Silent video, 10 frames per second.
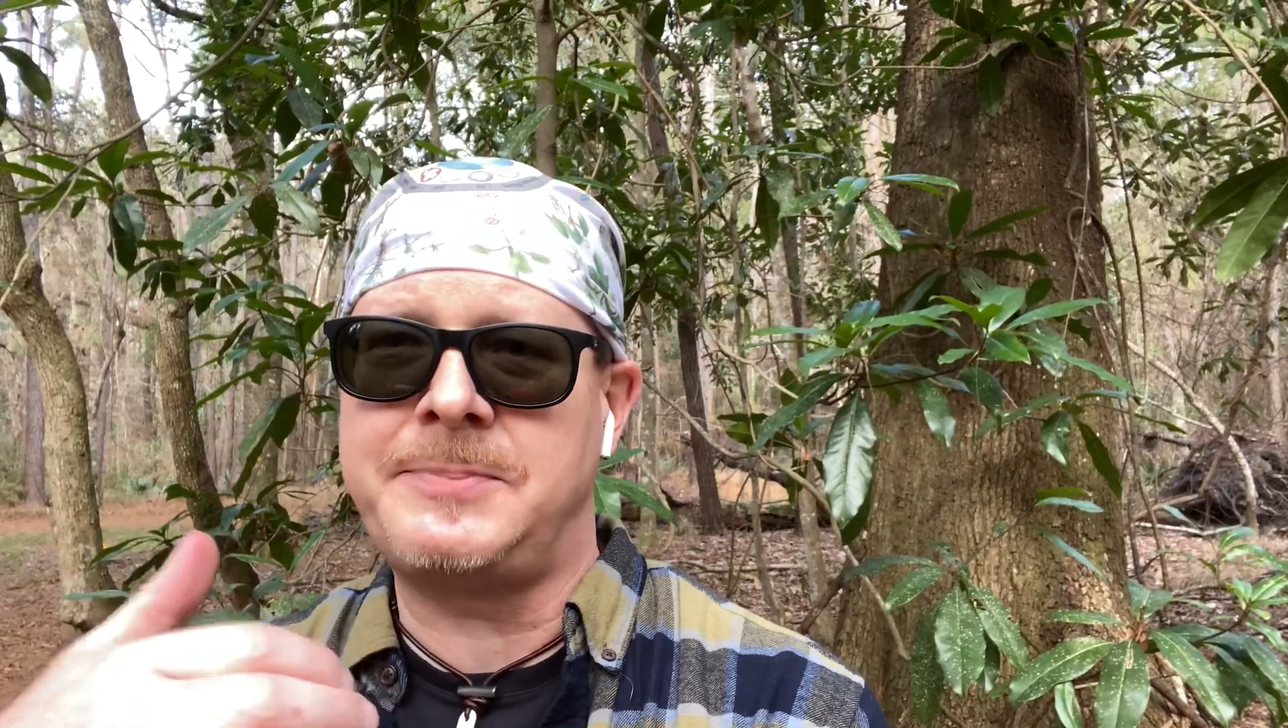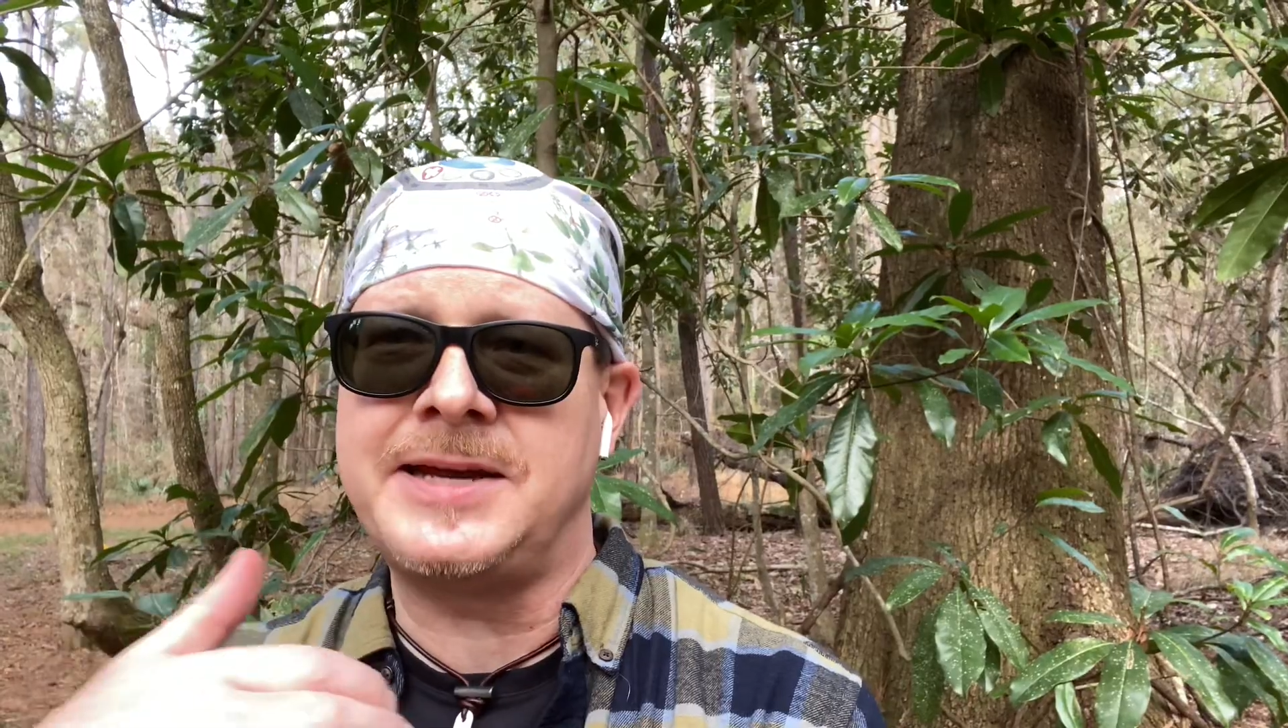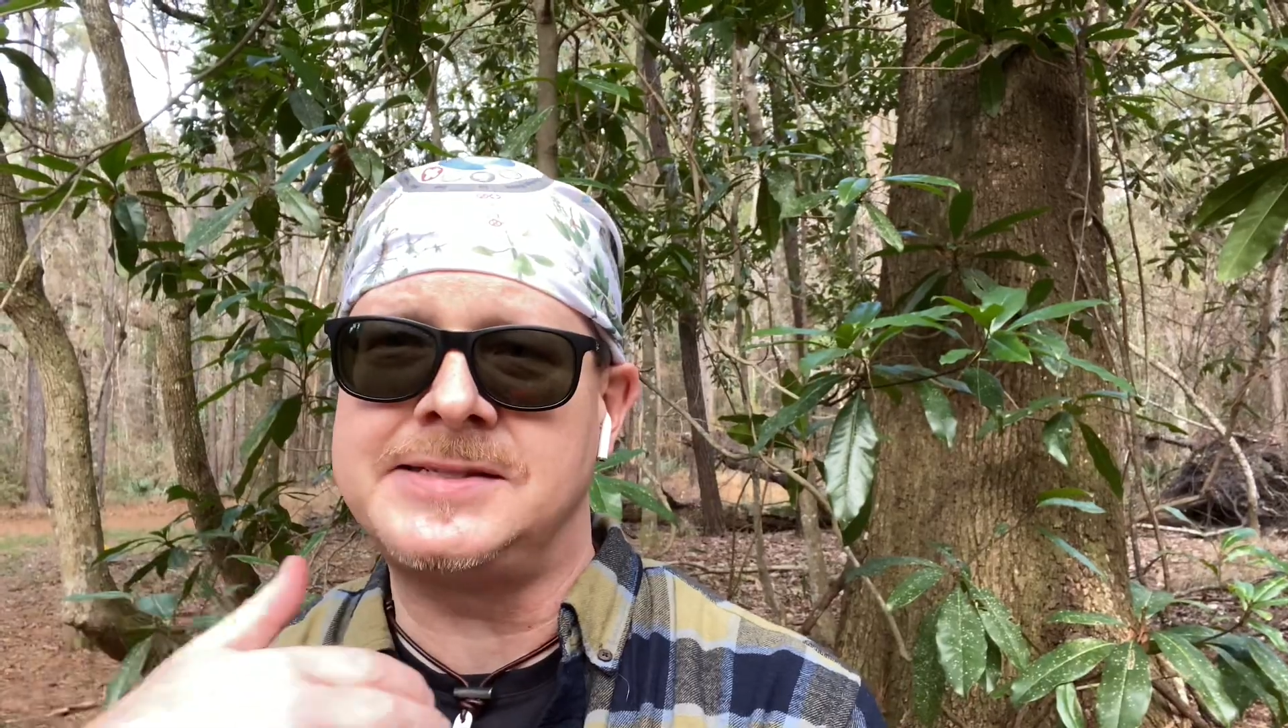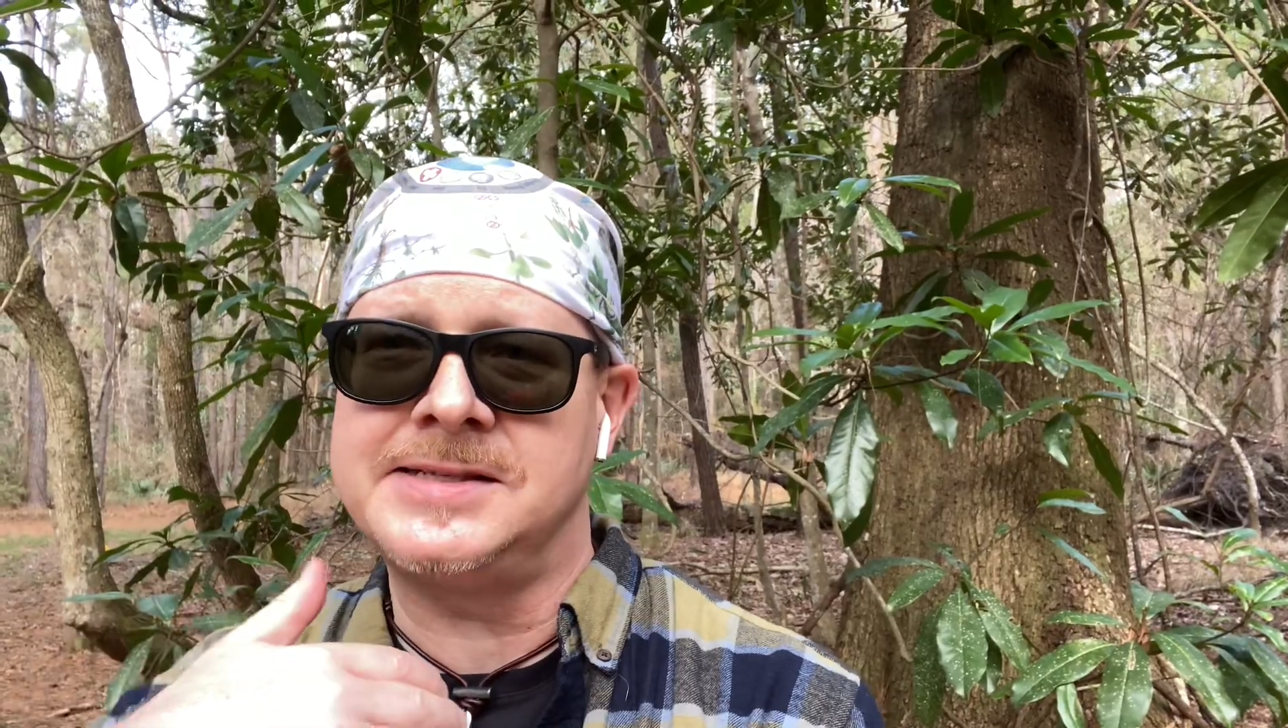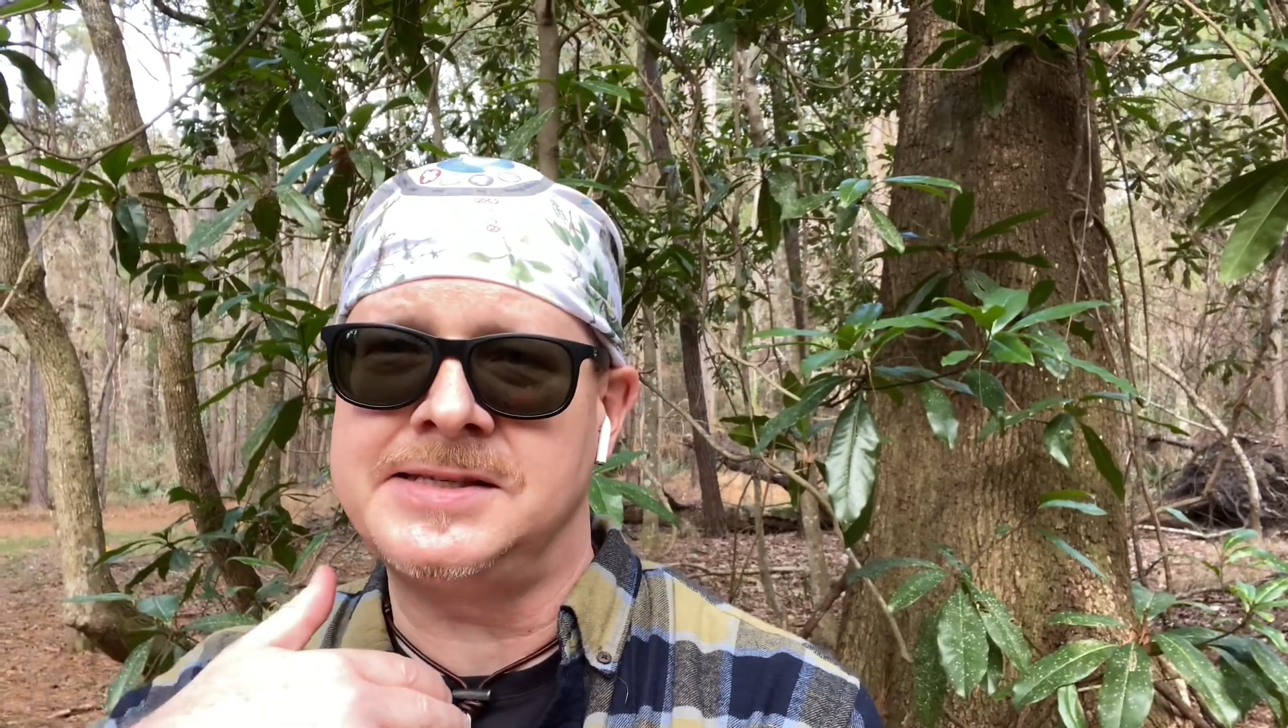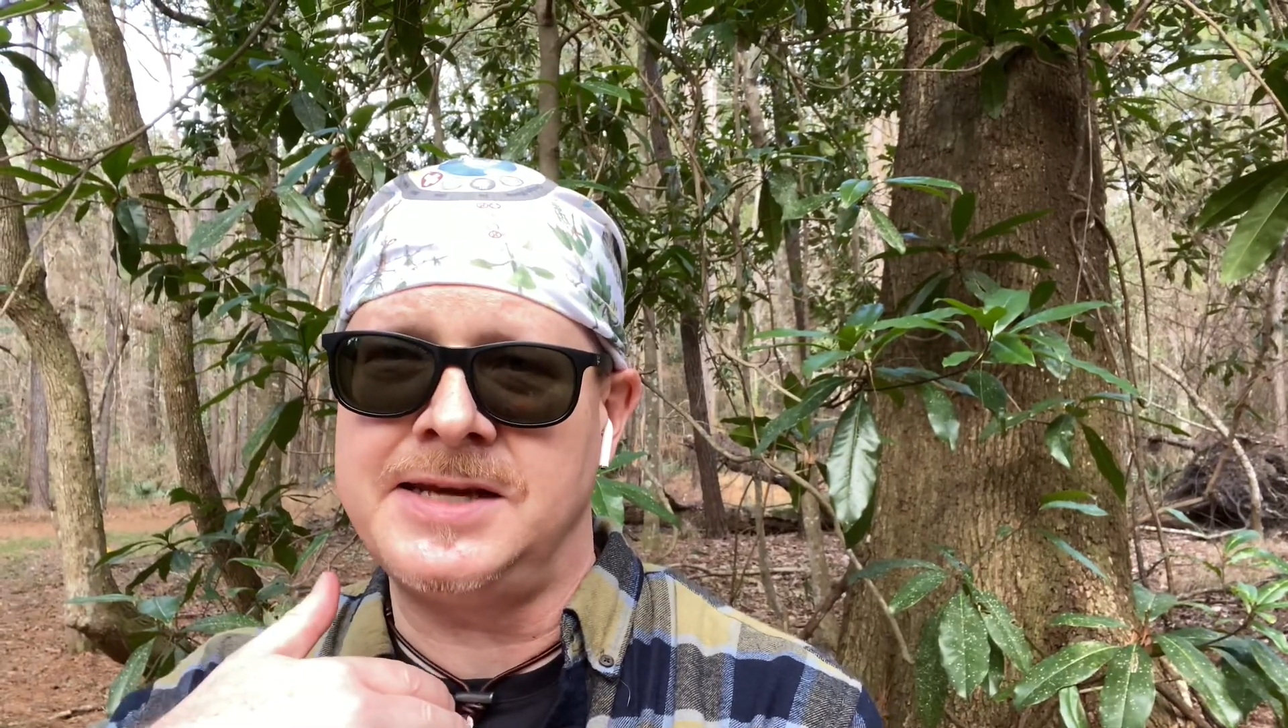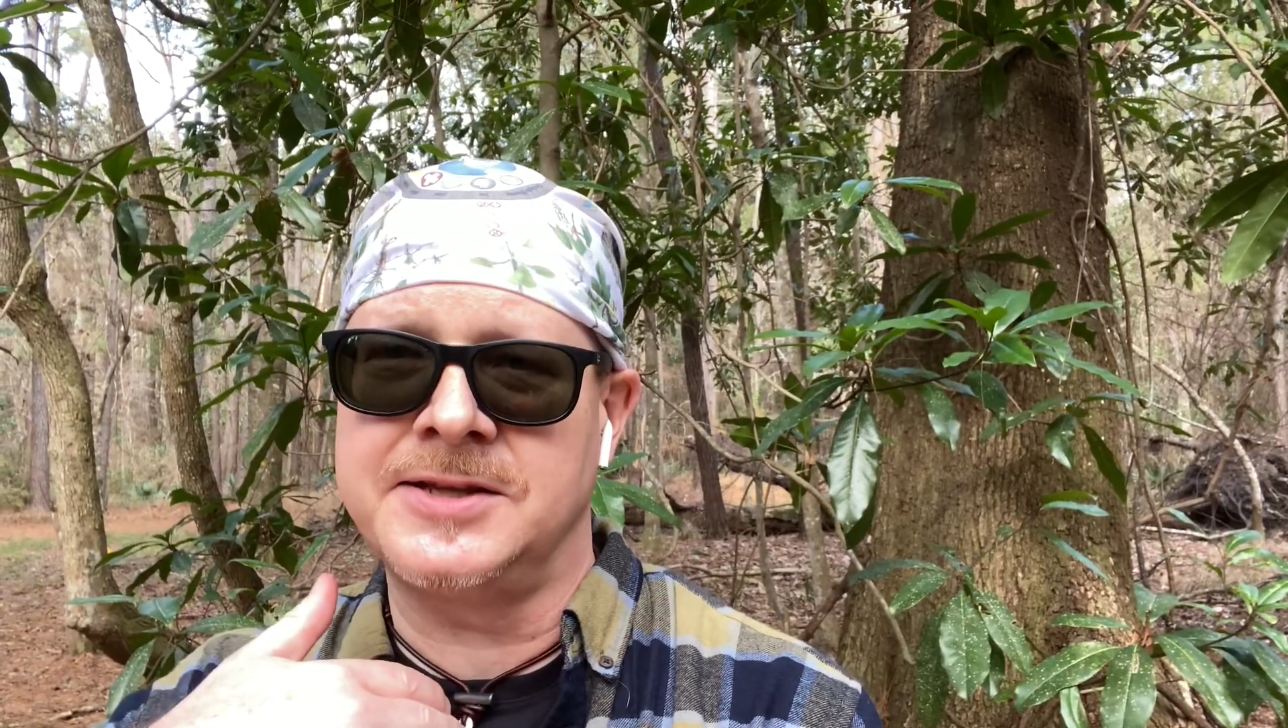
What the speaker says: paces in the